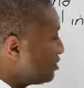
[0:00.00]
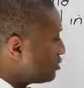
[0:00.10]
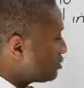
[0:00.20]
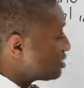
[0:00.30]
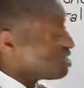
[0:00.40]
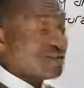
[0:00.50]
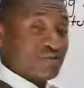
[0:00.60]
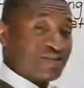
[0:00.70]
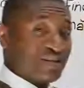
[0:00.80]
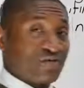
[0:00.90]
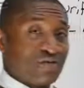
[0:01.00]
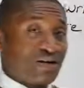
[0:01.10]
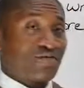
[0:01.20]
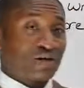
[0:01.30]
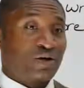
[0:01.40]
So instead of
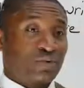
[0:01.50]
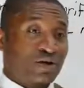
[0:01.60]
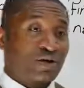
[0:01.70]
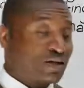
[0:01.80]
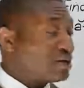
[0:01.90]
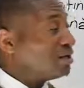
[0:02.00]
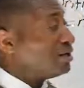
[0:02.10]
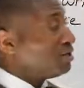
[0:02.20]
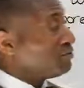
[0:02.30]
saying very quickly,